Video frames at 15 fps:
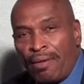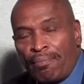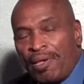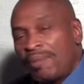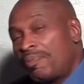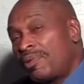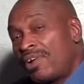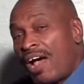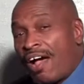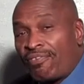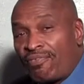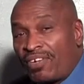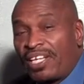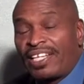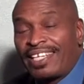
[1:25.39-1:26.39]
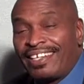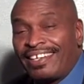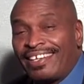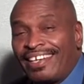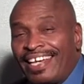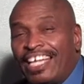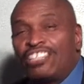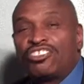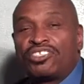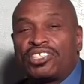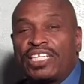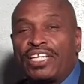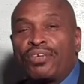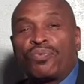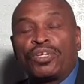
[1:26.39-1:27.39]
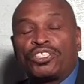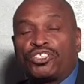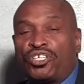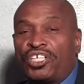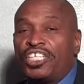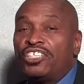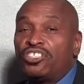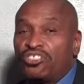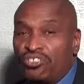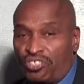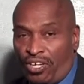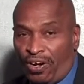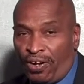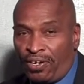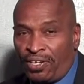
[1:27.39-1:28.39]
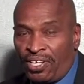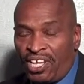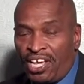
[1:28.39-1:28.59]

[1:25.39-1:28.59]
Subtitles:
people not really interested in what your issues are.